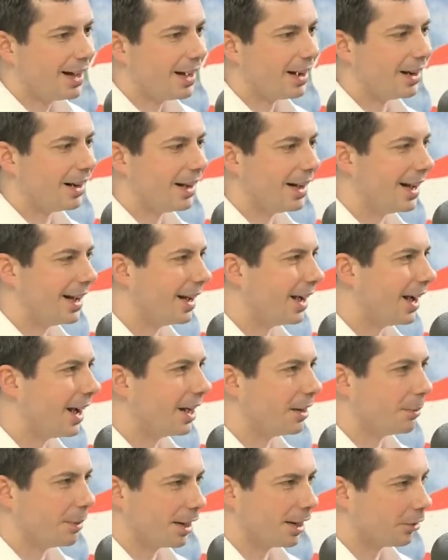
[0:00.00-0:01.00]
uh, AI
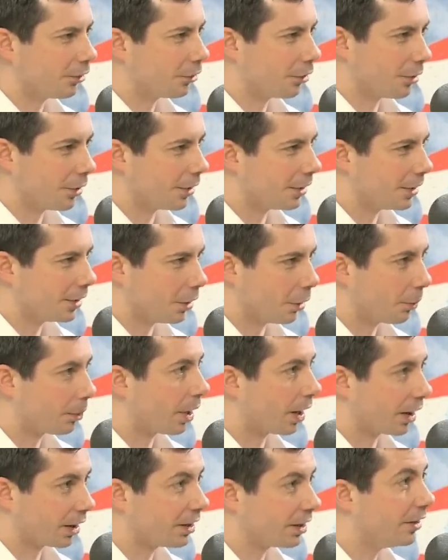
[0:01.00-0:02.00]
and making sure that you know
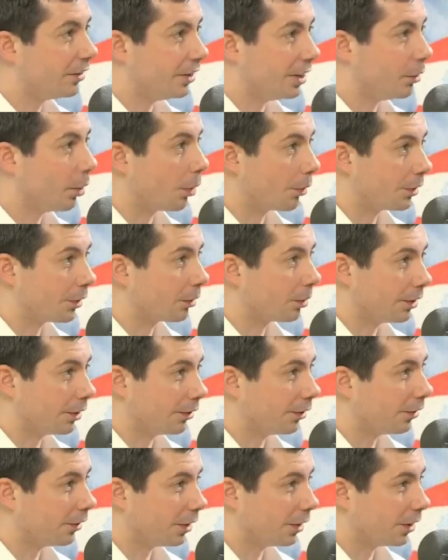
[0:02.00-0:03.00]
productivity growth
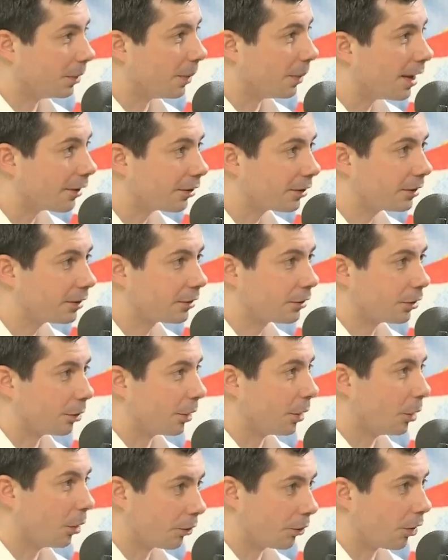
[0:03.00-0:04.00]
increases in the US so
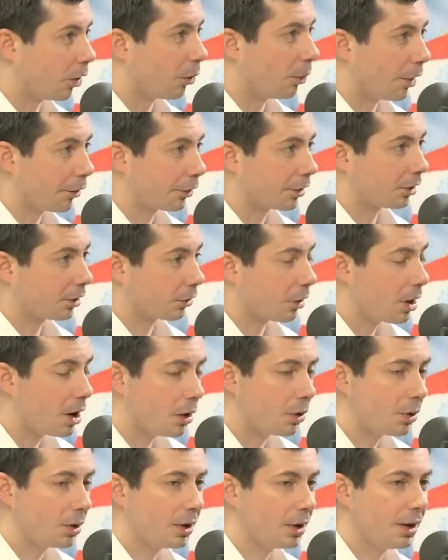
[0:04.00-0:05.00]
that overall wealth can
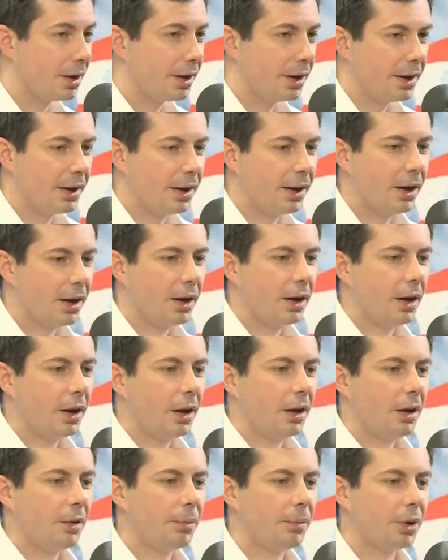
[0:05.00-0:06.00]
grow
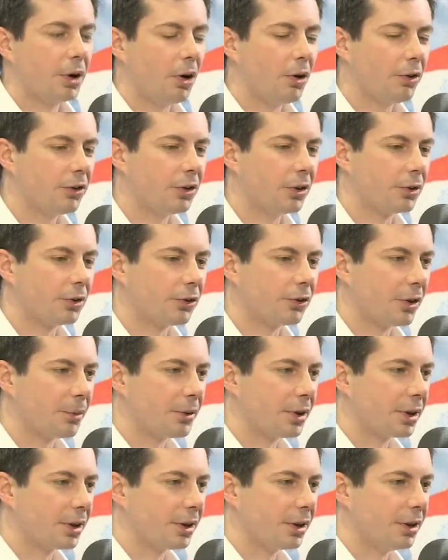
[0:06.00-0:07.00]
but also
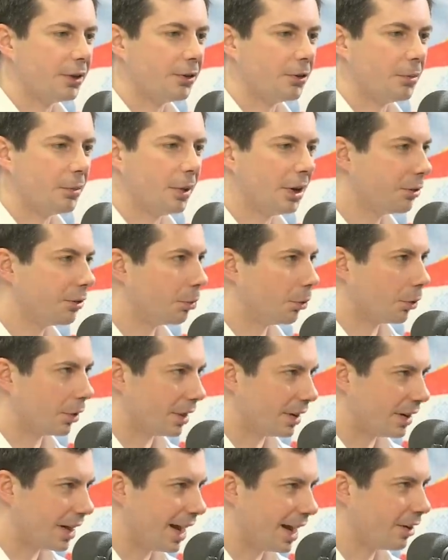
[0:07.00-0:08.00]
something that is a much more
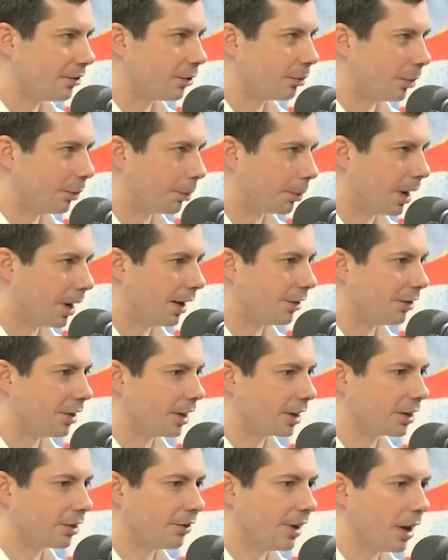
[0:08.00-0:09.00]
intangible
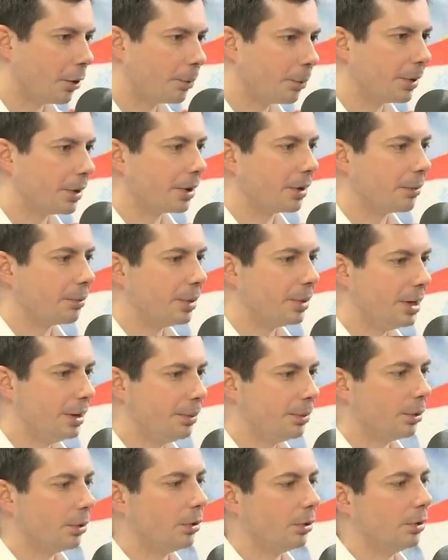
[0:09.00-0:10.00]
project of helping
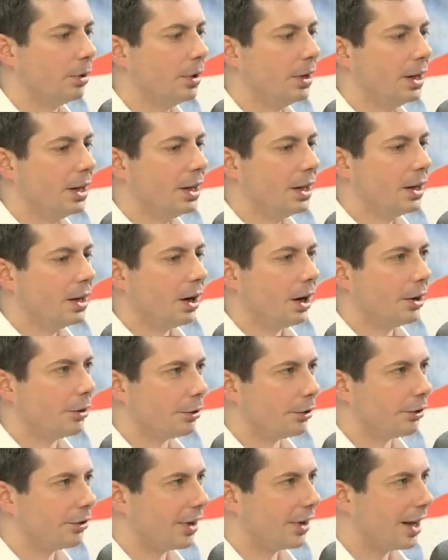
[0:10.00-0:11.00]
people
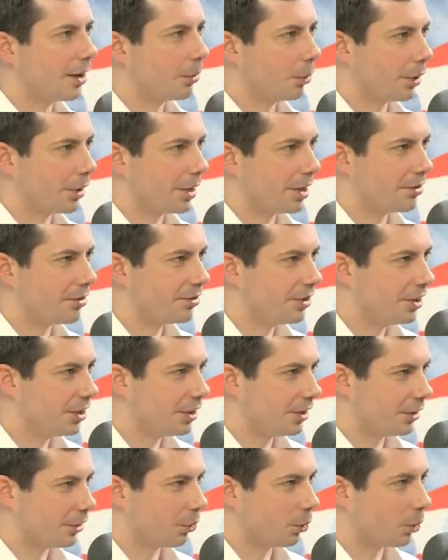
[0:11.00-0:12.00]
understand where they fit
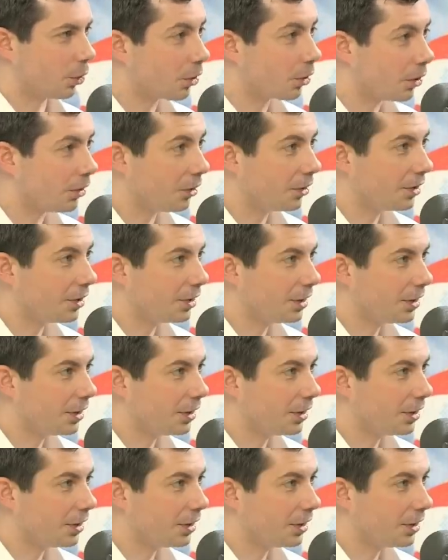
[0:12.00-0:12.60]
in the world.